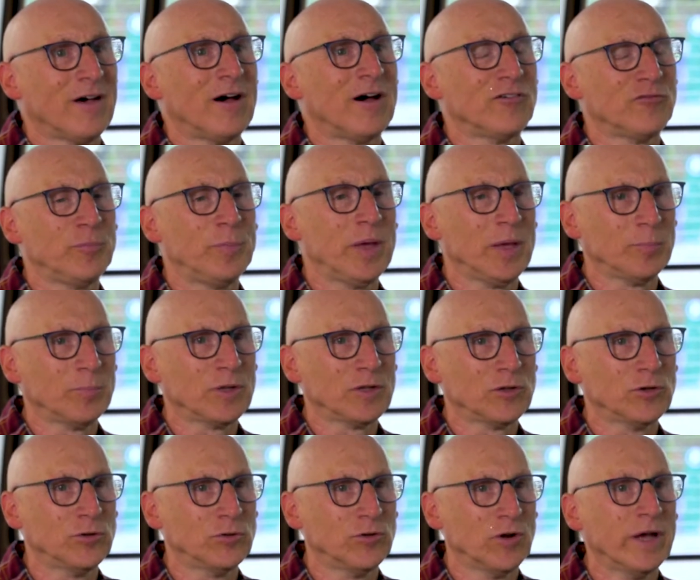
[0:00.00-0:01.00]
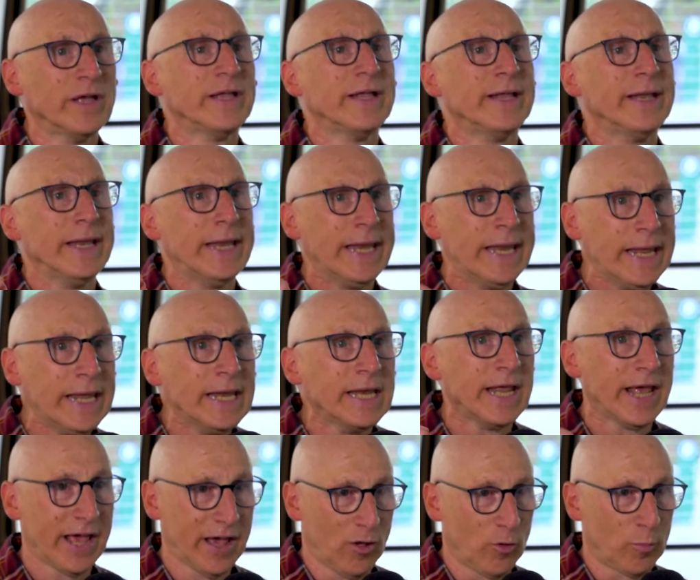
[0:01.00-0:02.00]
of people who
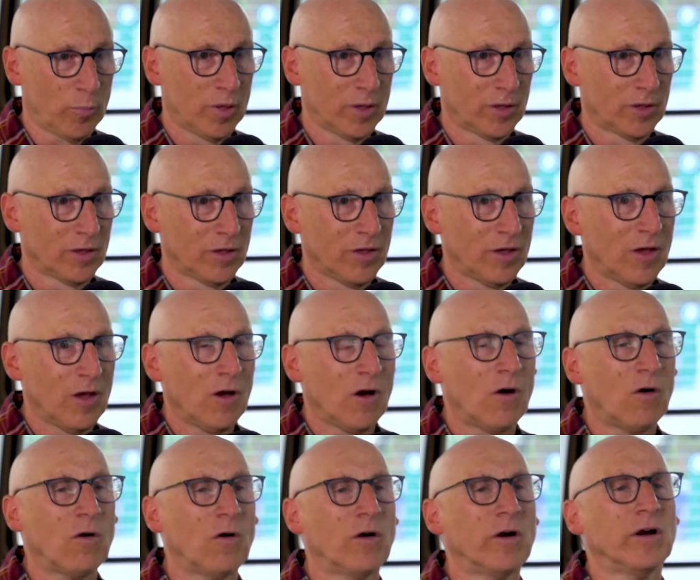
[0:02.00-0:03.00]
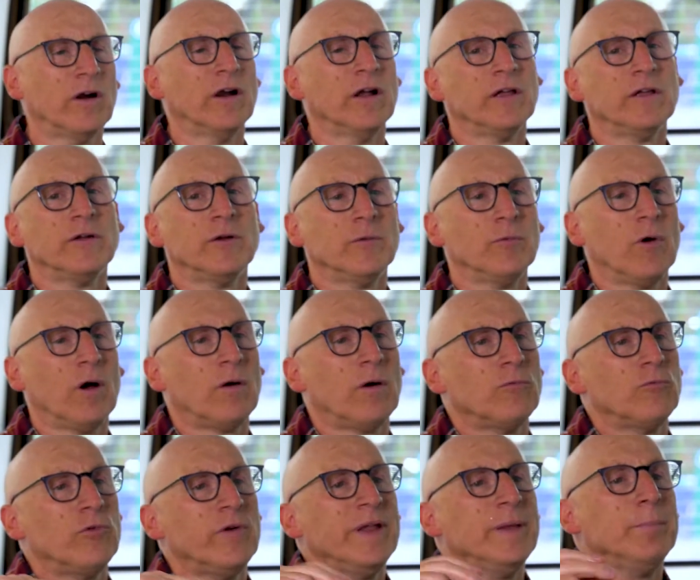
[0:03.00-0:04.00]
need help or
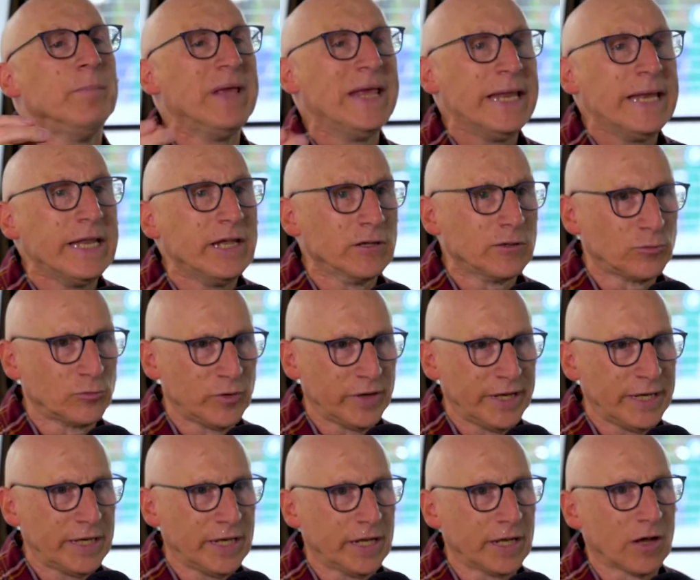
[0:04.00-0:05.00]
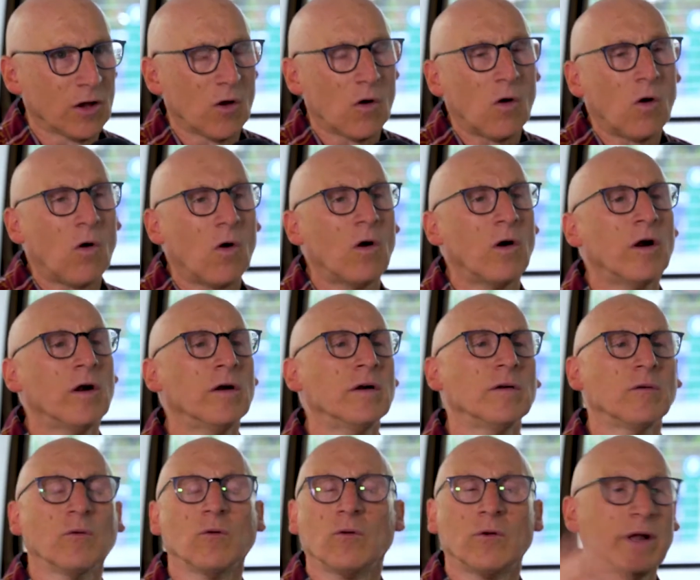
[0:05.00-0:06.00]
remedial reading
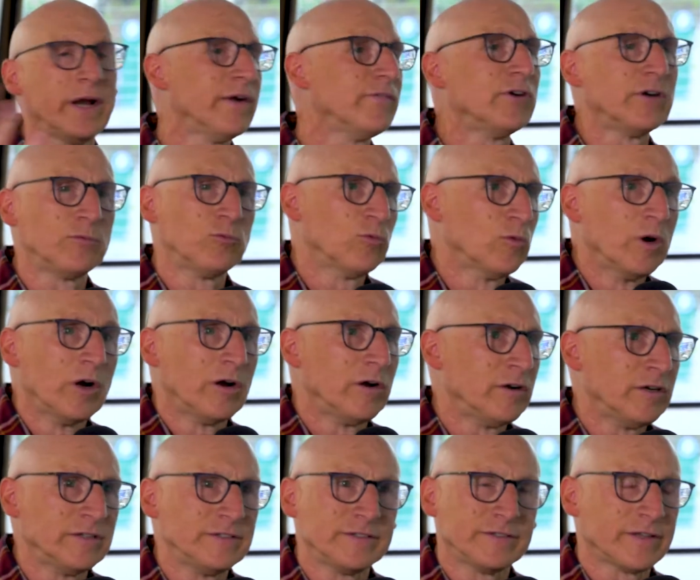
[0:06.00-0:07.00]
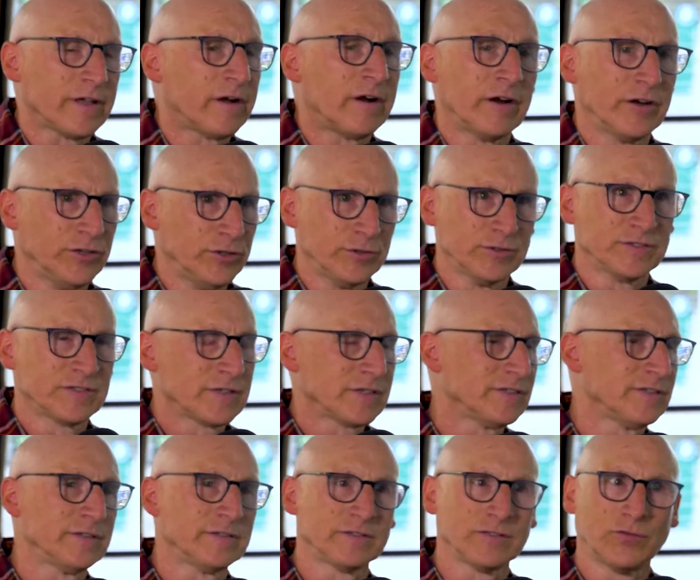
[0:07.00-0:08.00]
or whatever words are used,
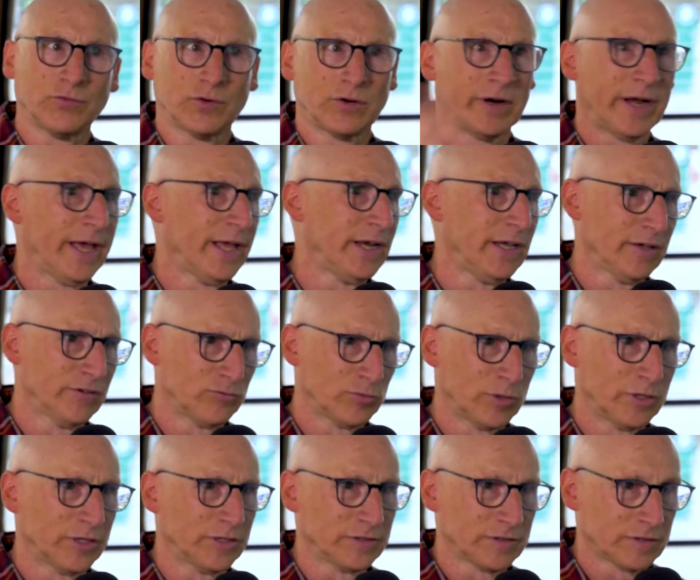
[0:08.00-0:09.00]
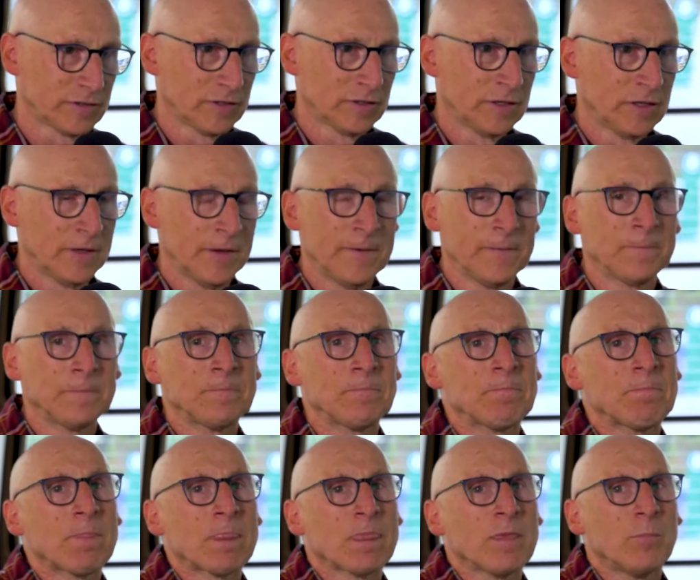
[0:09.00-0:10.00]
because there's a variety of words.
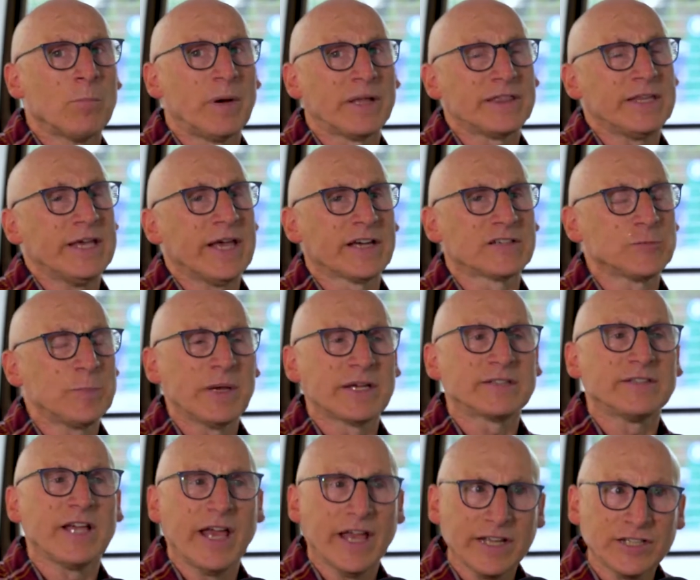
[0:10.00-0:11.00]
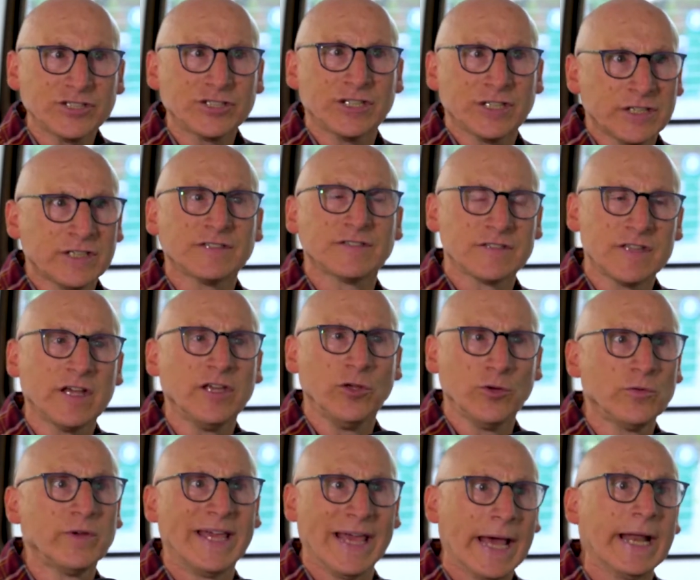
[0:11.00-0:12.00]
But the expectation is that
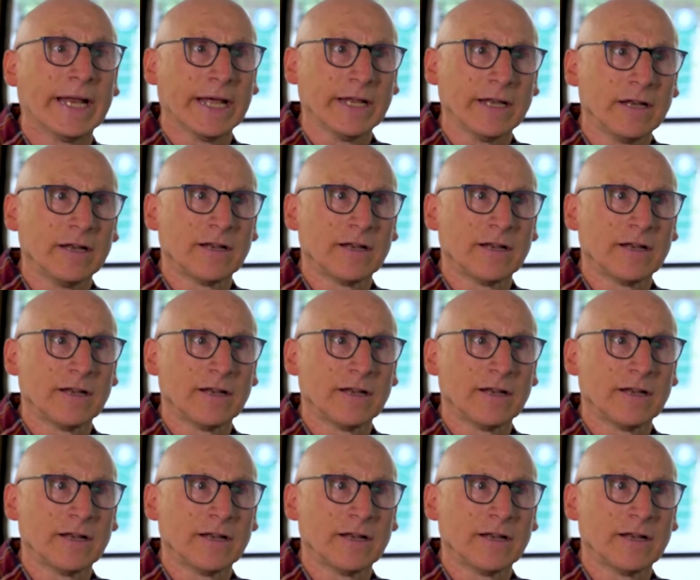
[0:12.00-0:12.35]
you get it.